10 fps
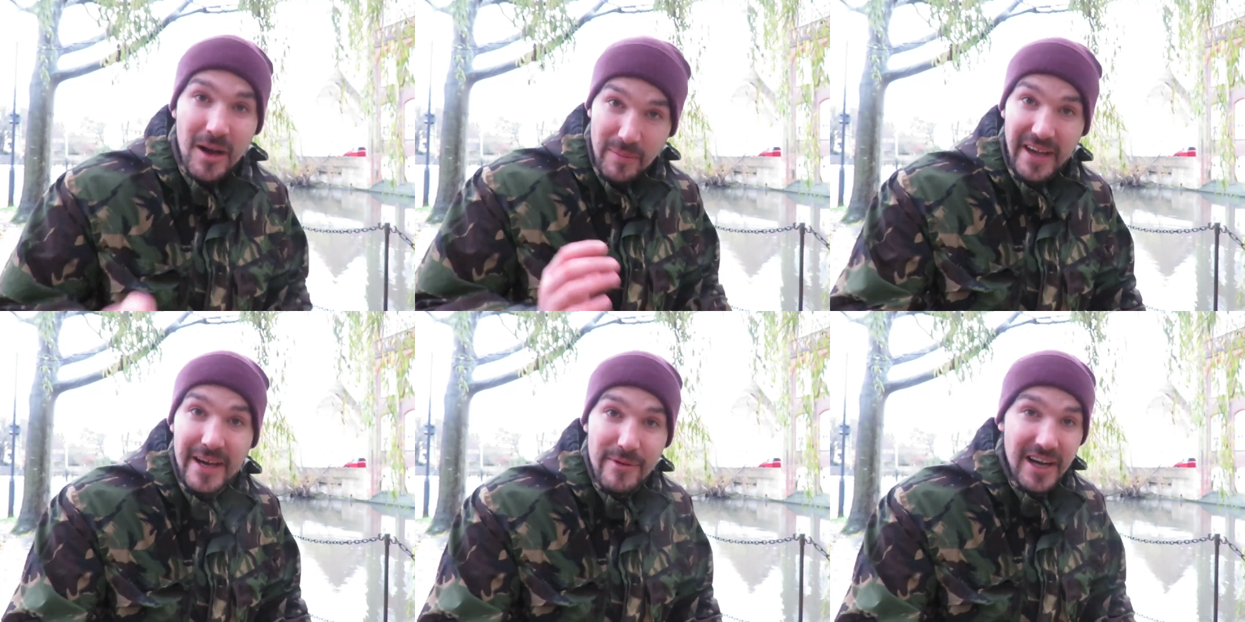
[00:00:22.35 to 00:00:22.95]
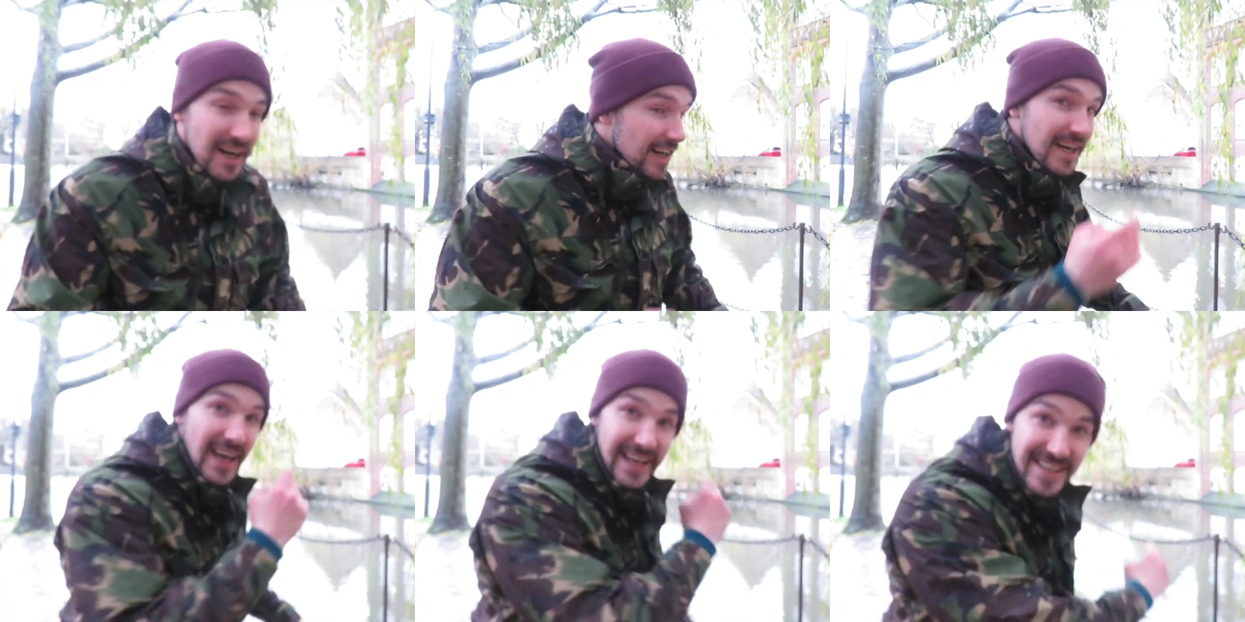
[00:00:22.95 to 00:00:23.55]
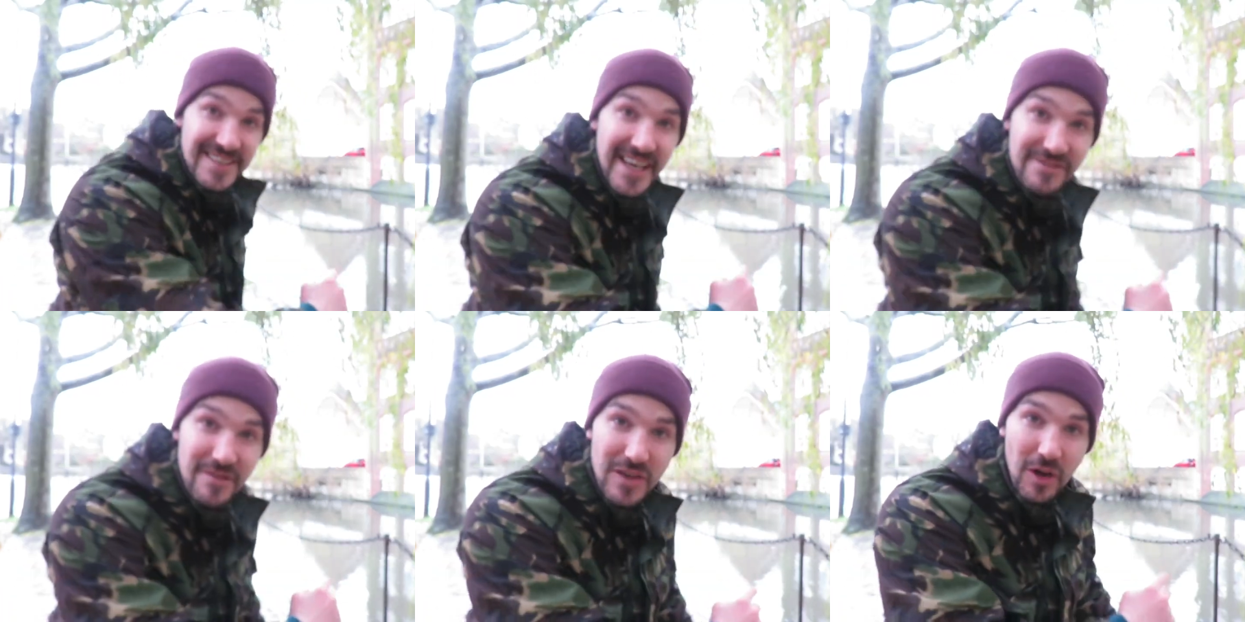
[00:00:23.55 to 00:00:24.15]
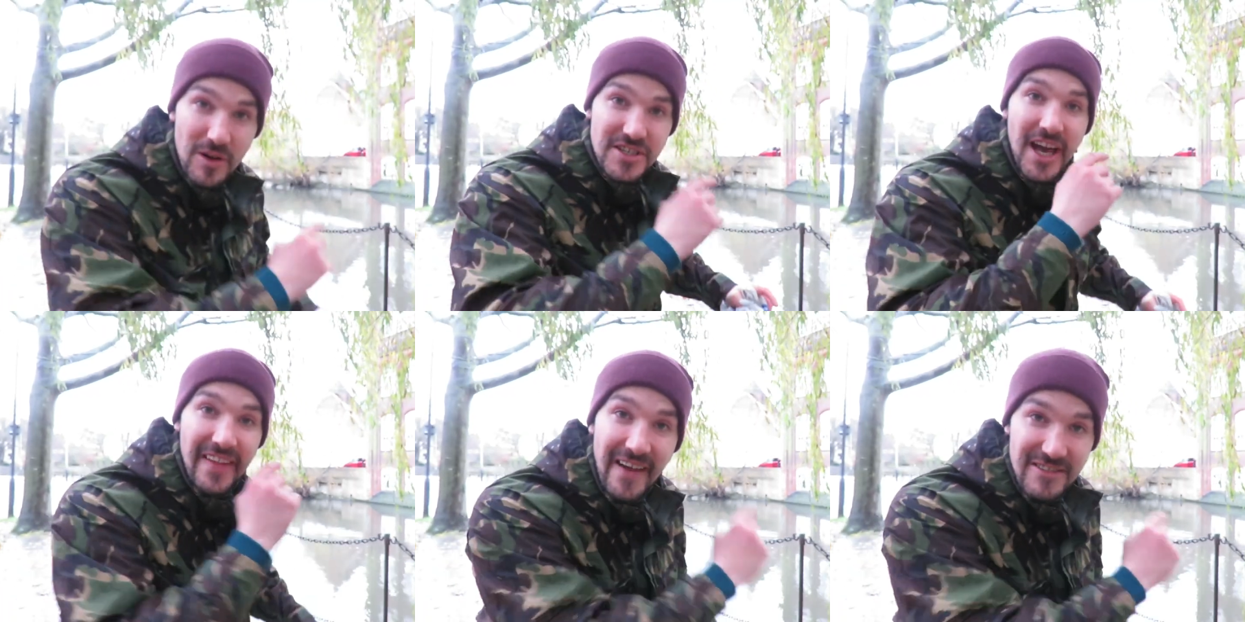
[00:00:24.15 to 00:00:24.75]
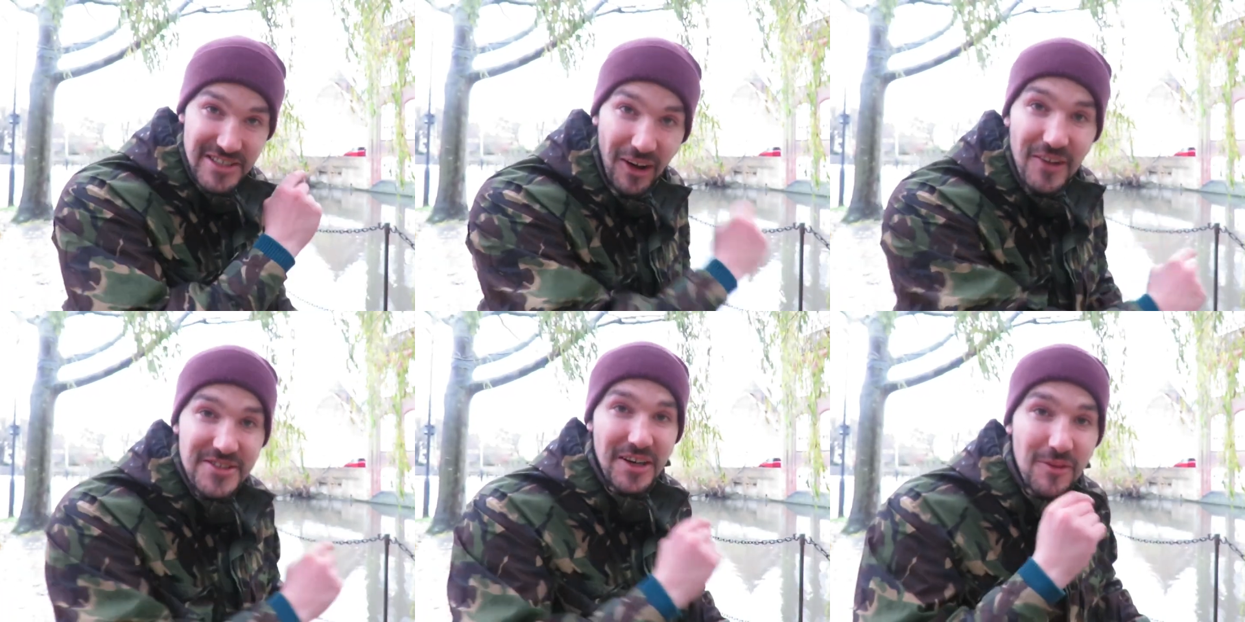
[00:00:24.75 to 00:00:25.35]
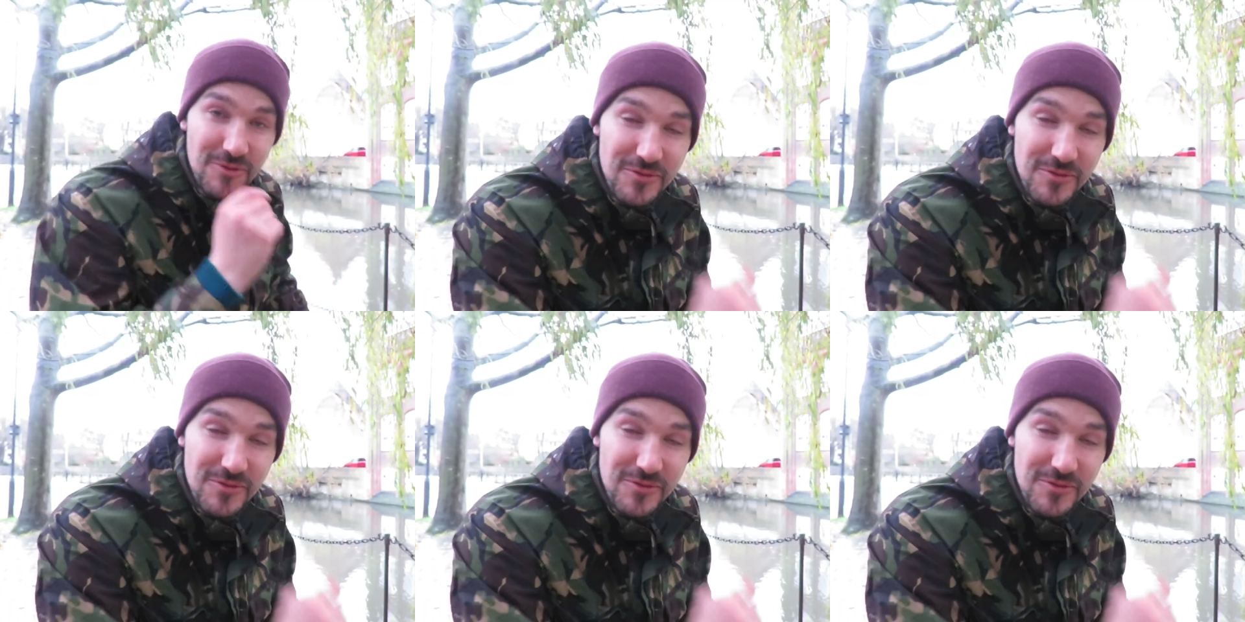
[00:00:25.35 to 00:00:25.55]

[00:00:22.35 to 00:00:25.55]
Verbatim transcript: but here we are in the centre of Norwich and there is an otter